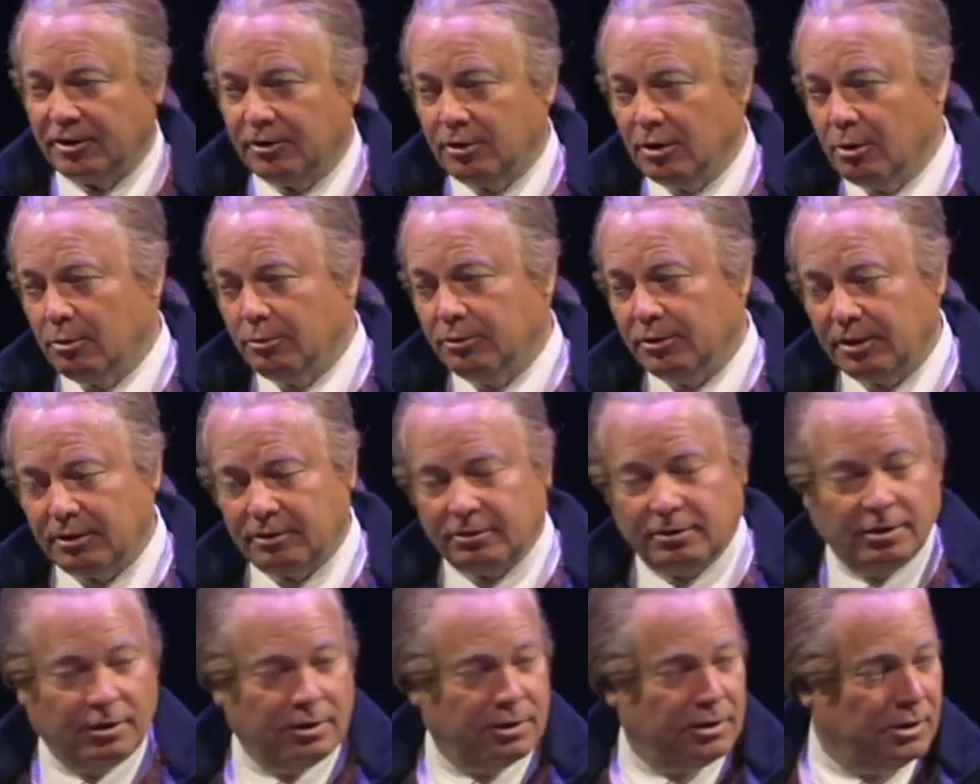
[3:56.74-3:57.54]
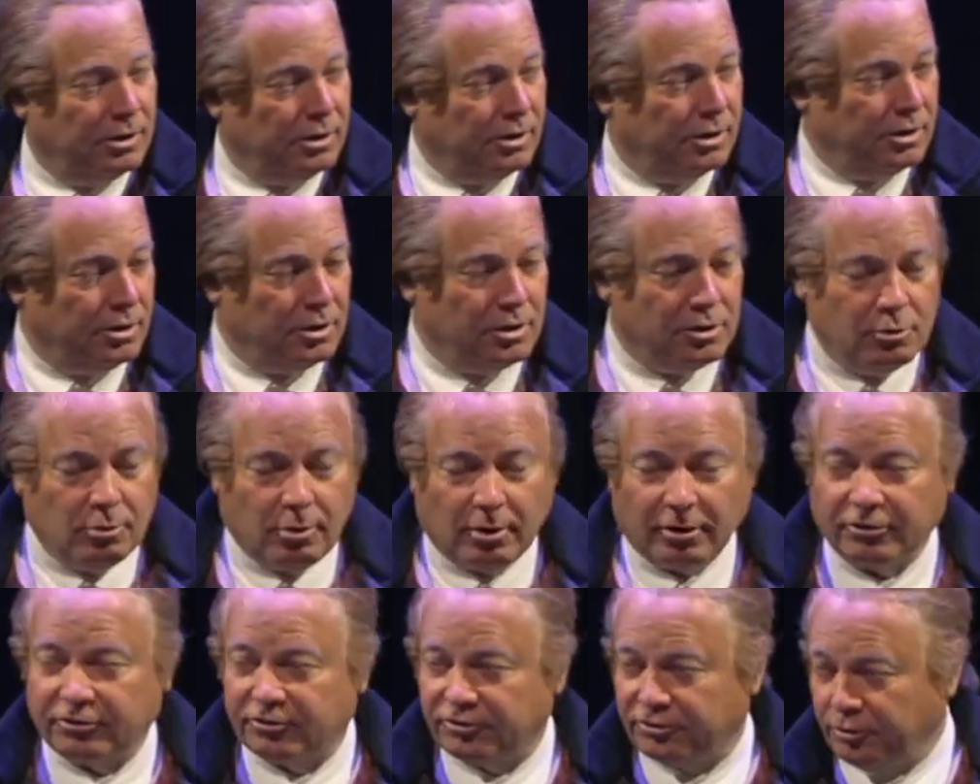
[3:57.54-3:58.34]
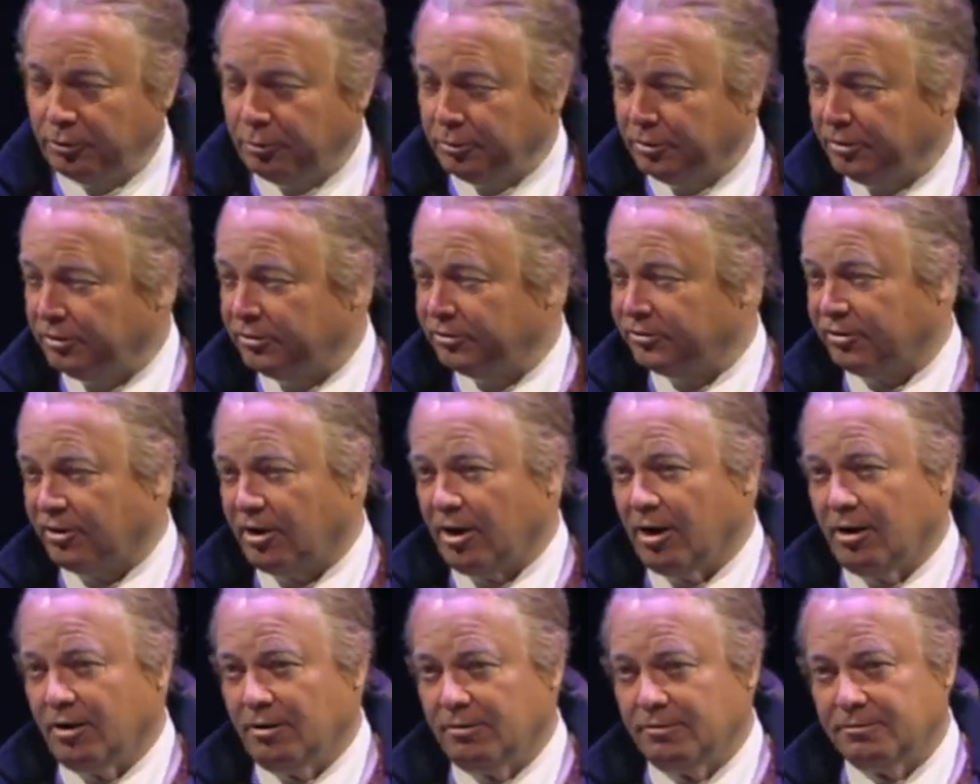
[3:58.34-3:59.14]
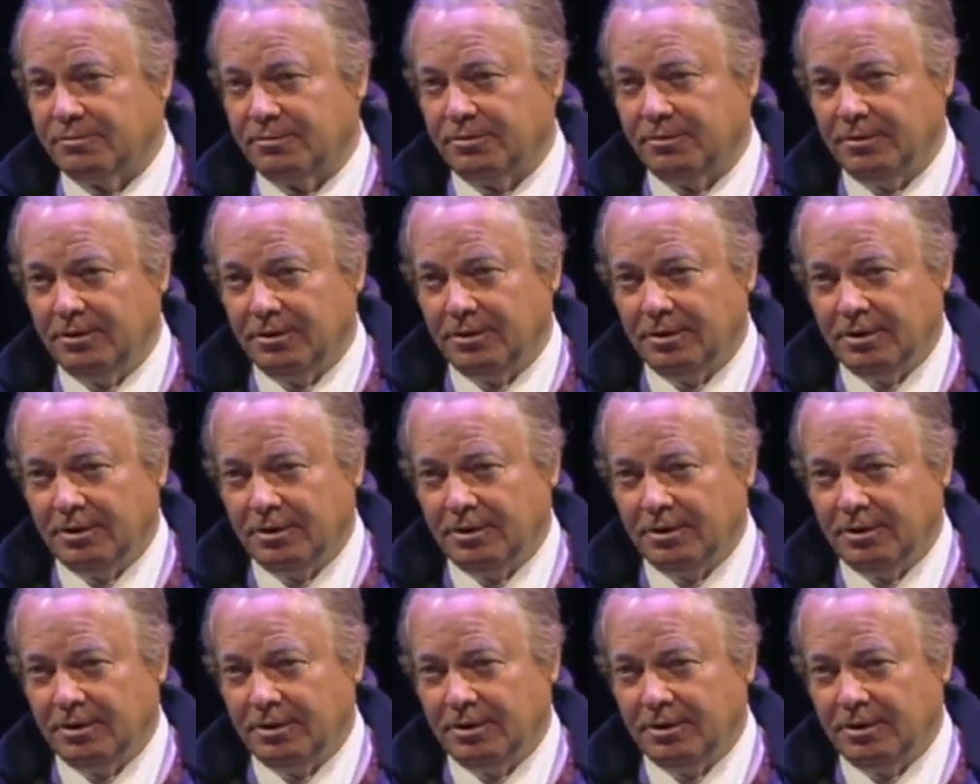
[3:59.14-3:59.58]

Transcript: I know that you are students of